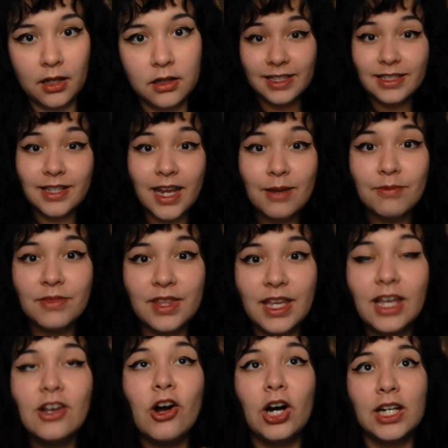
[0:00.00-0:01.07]
And the same
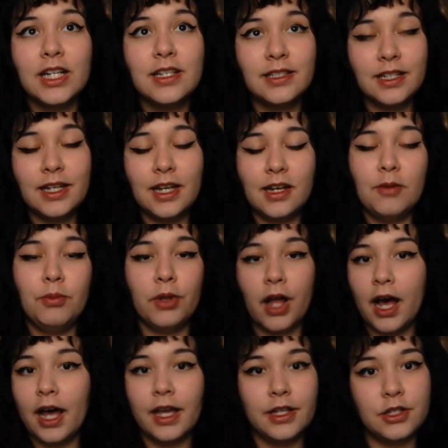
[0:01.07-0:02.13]
thing honestly can
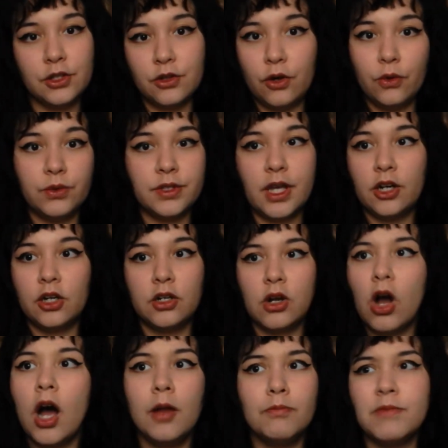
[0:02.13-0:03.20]
apply to those that are
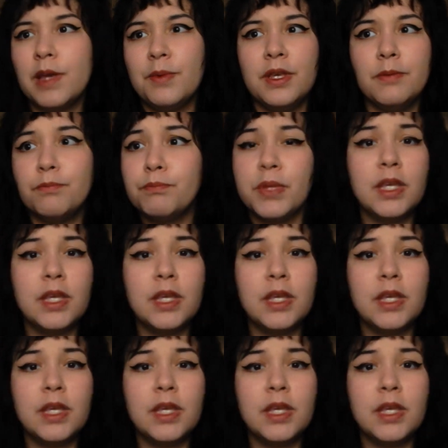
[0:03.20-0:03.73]
not maybe